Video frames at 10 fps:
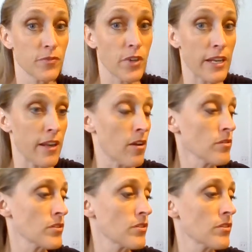right
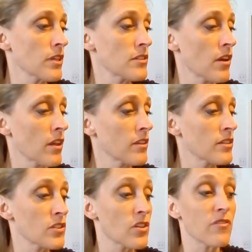now, so you guys know how,
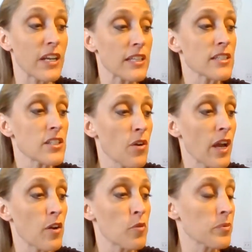so the violins know
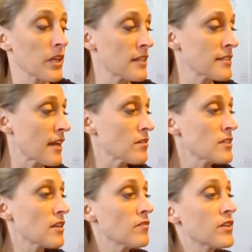how it
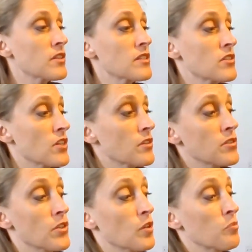sounds, and violas and
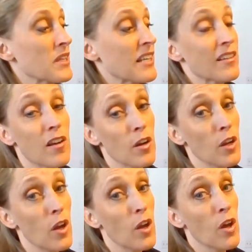cellos, you can play
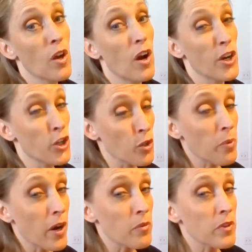along
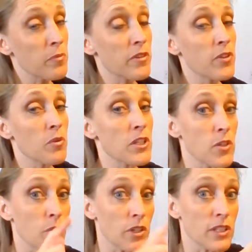your part with me if you
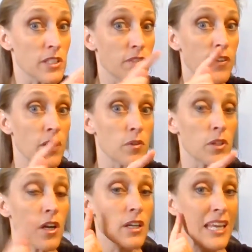want to, or at least
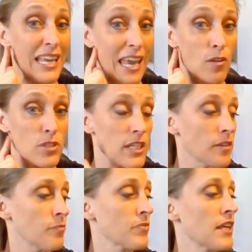follow along
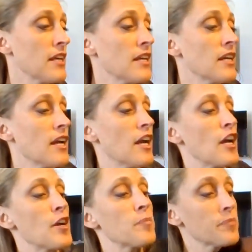counting.
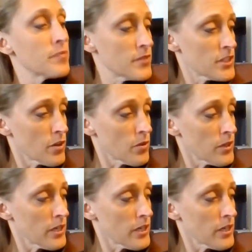So